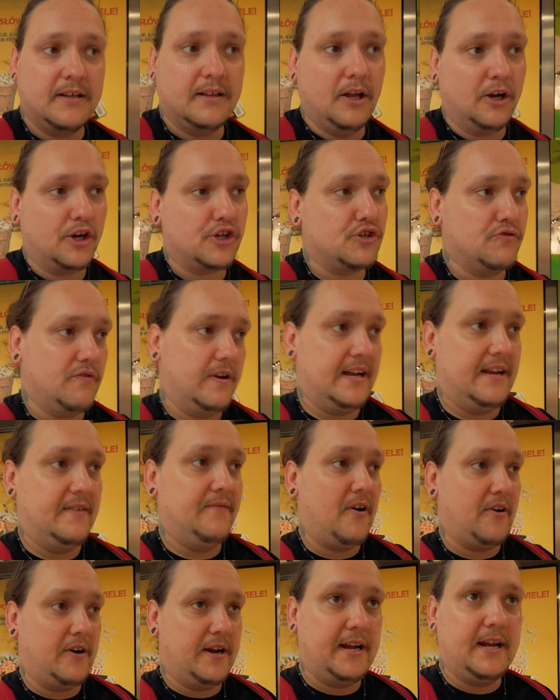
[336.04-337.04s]
luxury,
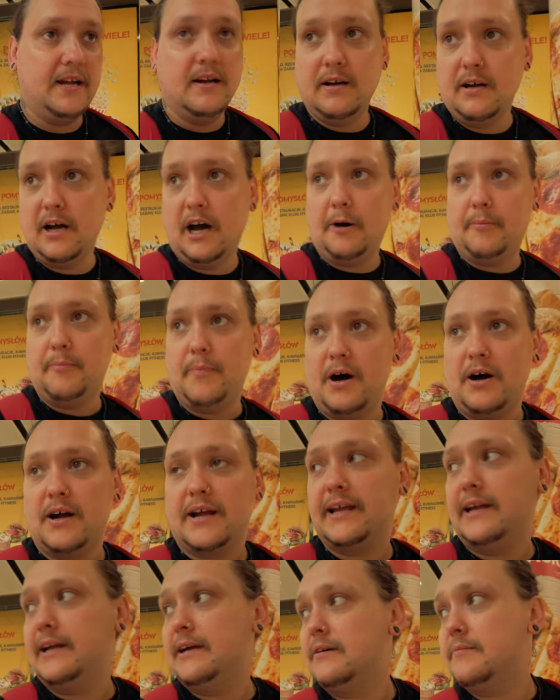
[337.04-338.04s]
very
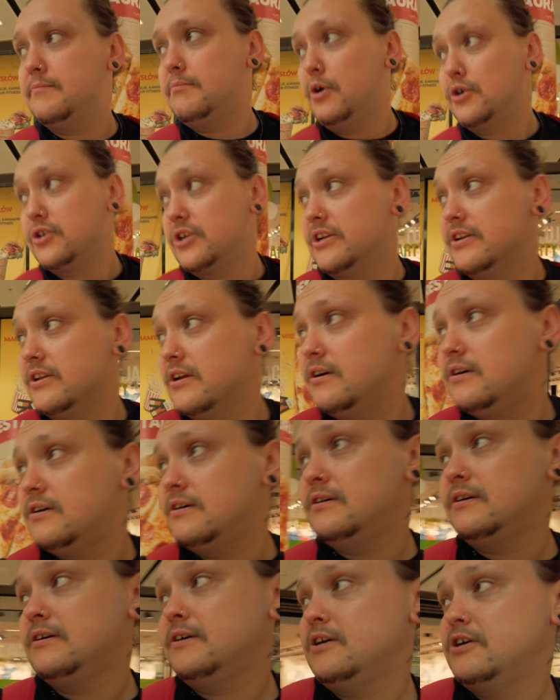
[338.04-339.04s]
upmarket, modern
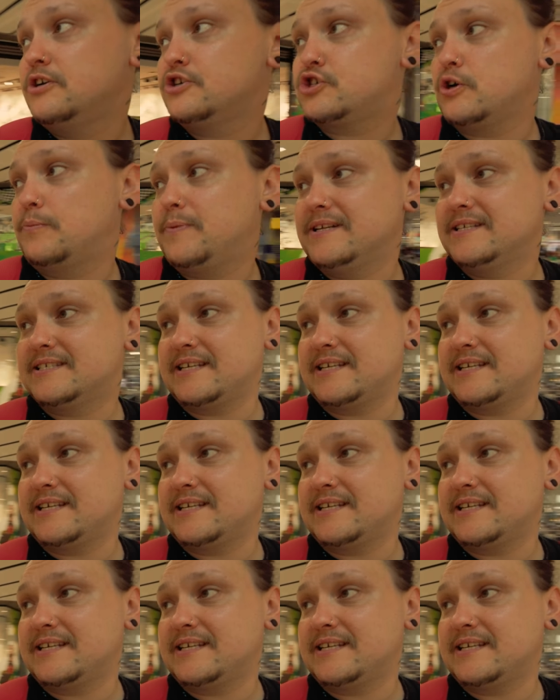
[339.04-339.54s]
shopping